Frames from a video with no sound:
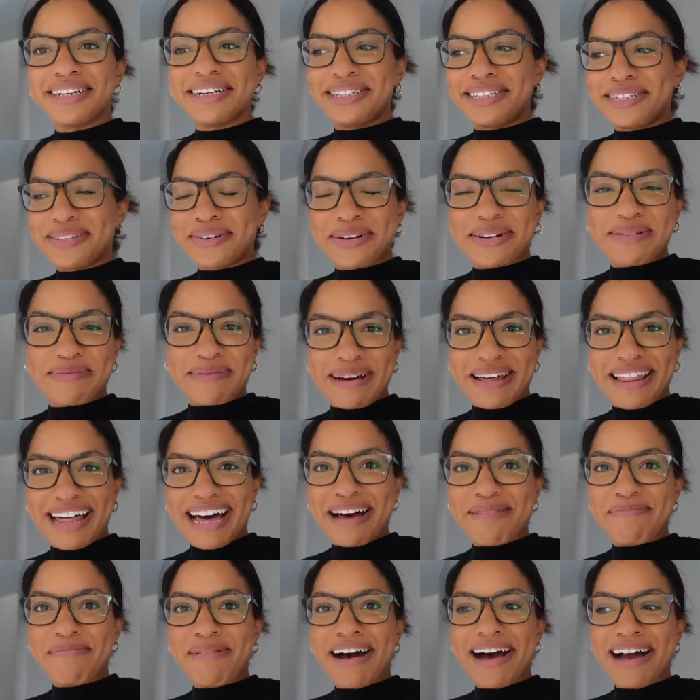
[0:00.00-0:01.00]
Sorry about
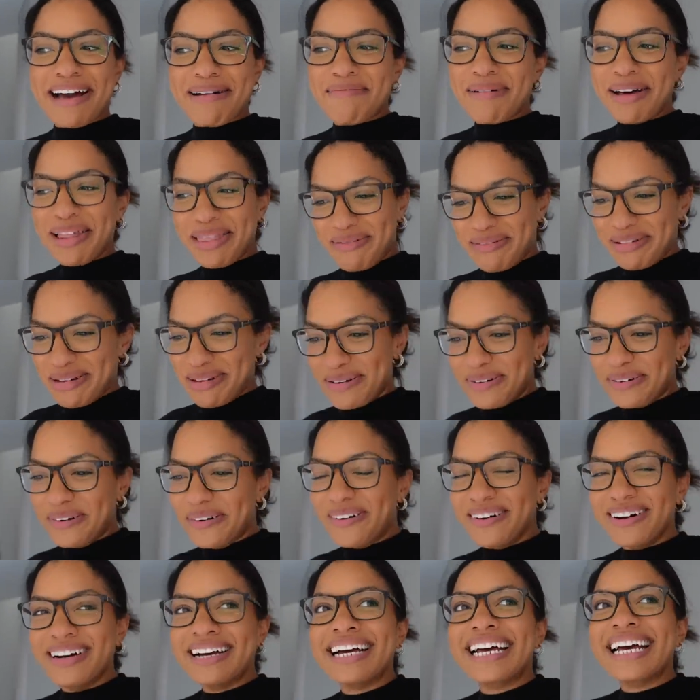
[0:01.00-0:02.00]
that, my
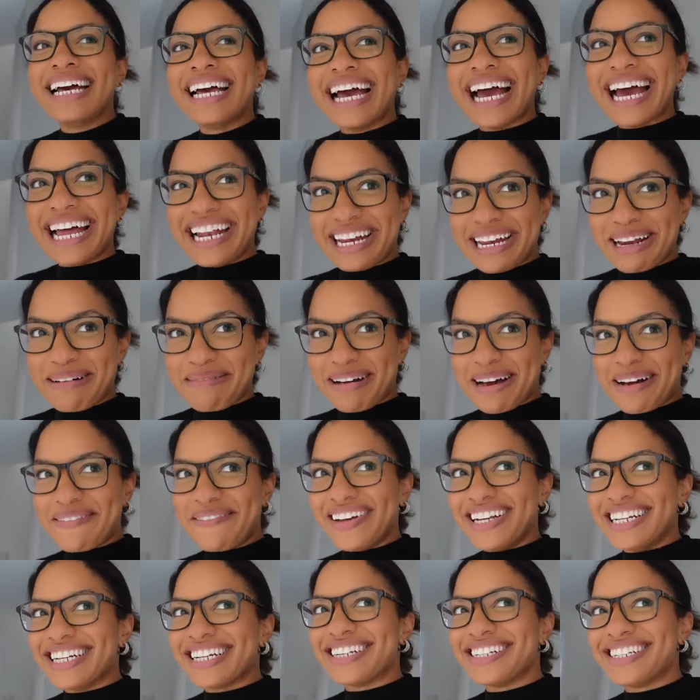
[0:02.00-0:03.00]
mother-in-law ended up
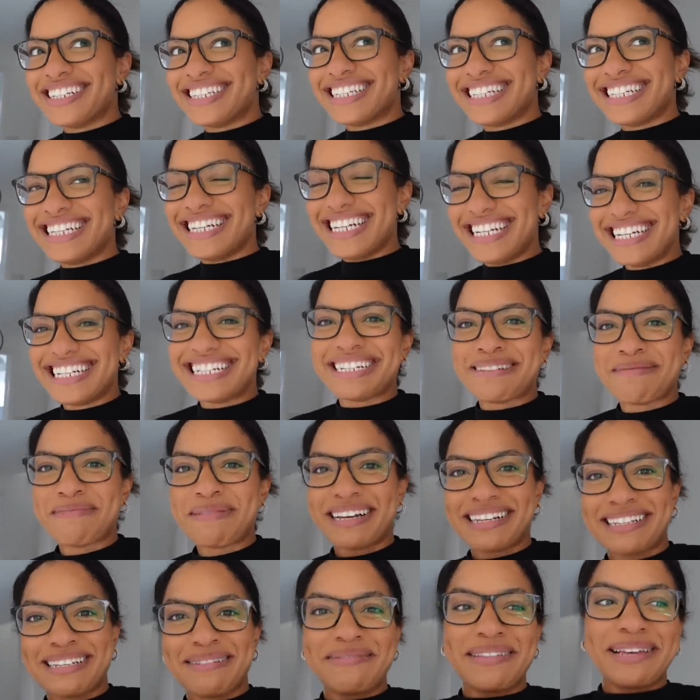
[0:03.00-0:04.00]
coming because she needed to
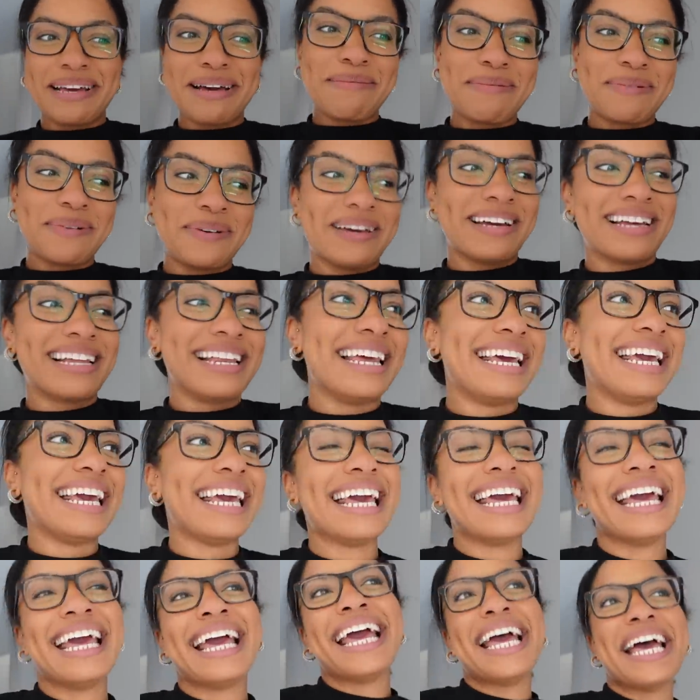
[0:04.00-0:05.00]
pick something up
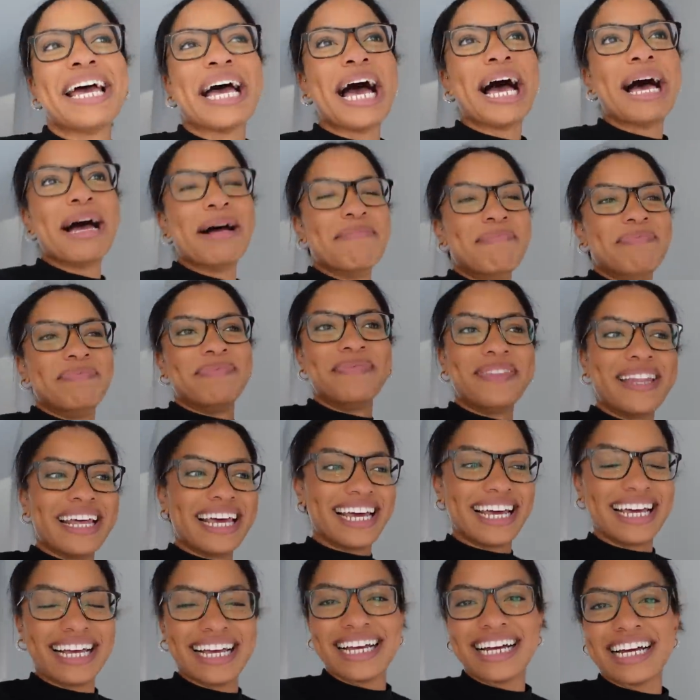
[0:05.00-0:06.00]
quickly. And
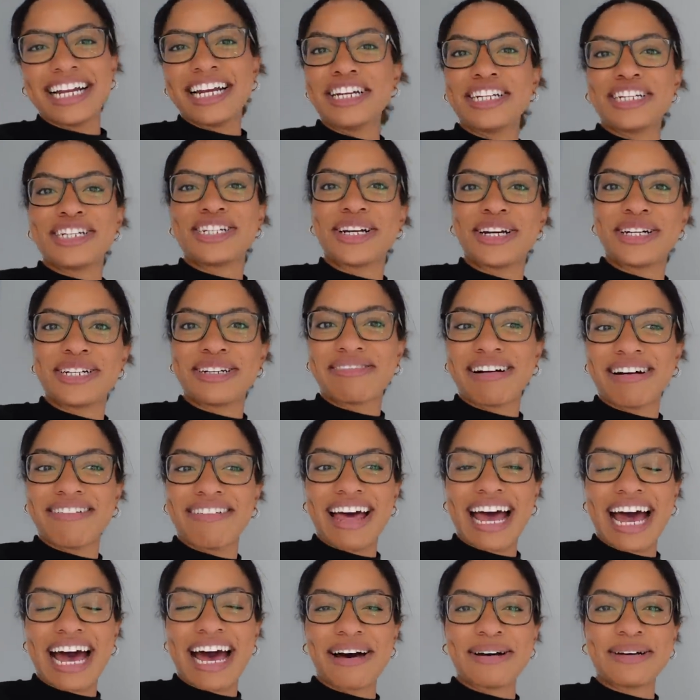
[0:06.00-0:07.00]
I just showed her around
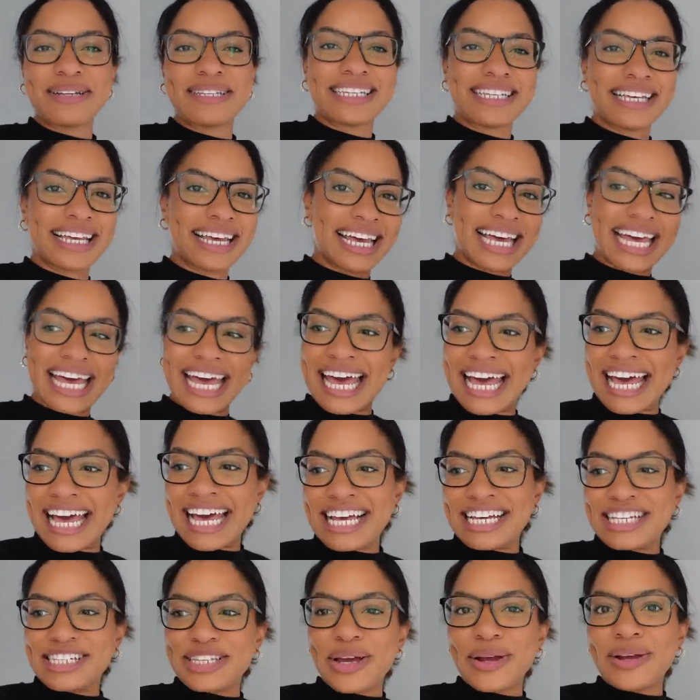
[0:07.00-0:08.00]
the house.
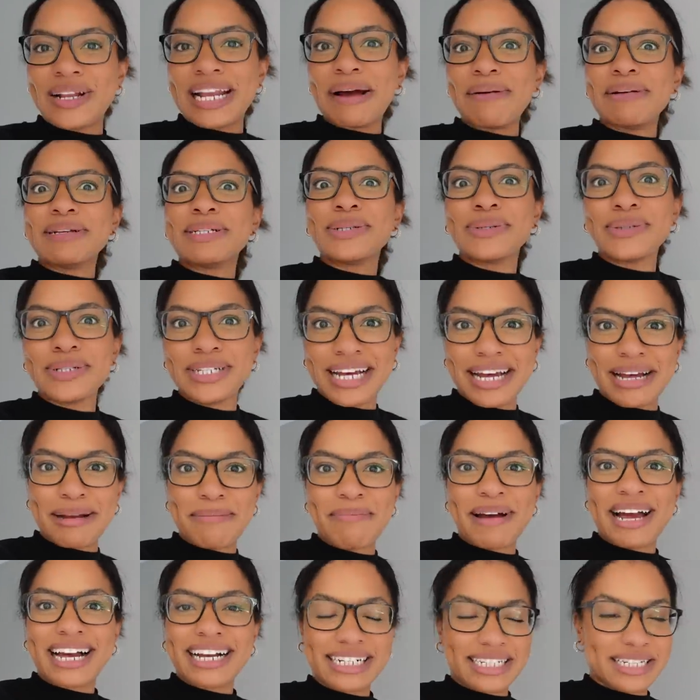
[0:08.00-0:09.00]
So now it's your
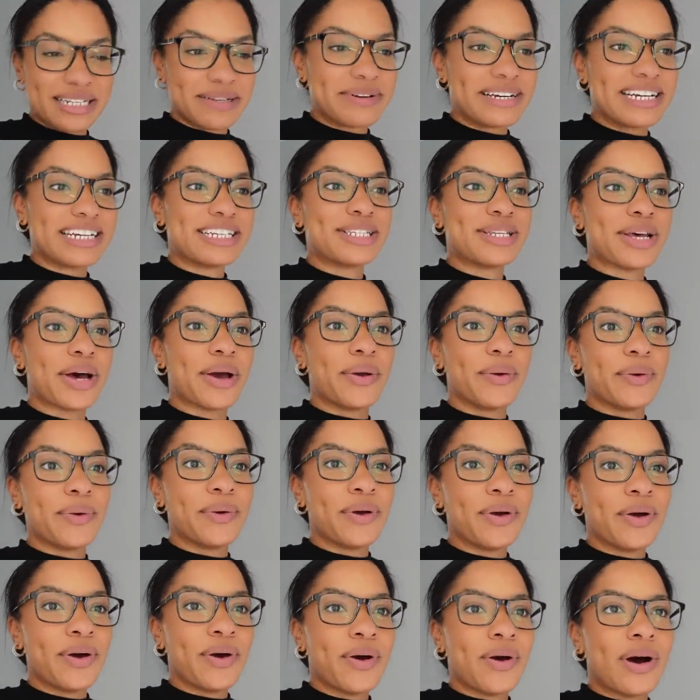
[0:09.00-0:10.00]
turn, back to it. So
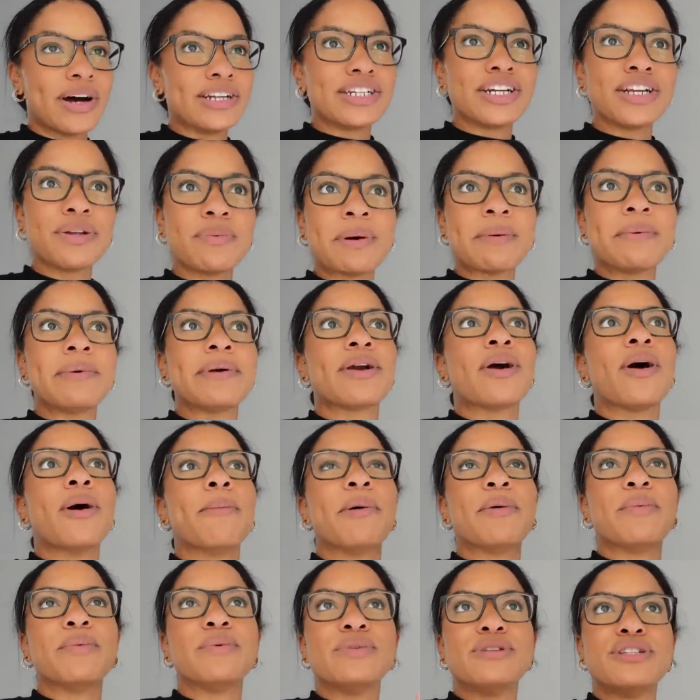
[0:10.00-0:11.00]
I don't know what we
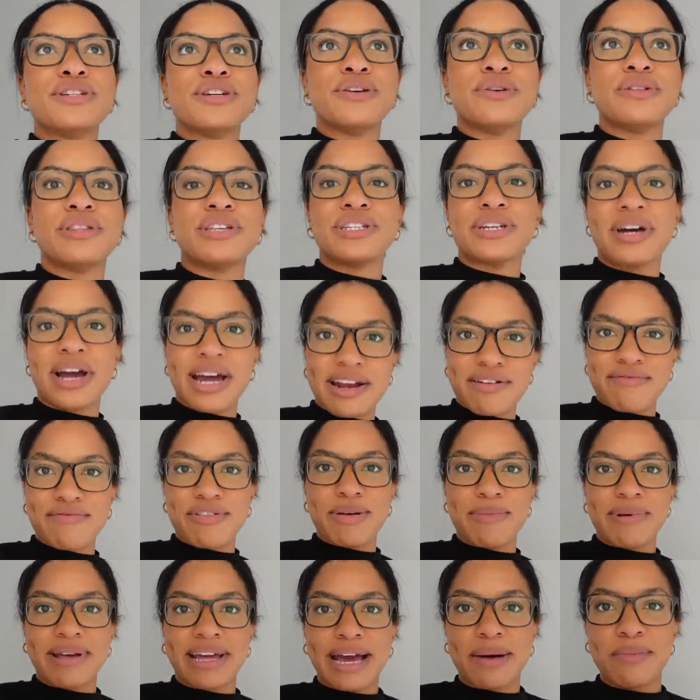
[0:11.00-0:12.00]
got, but we'll do the dining
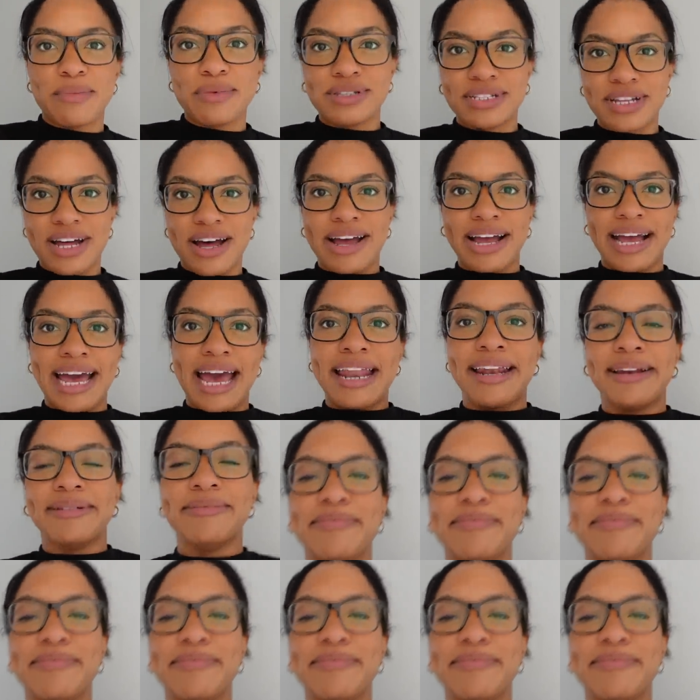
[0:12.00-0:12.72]
room again, we'll start again.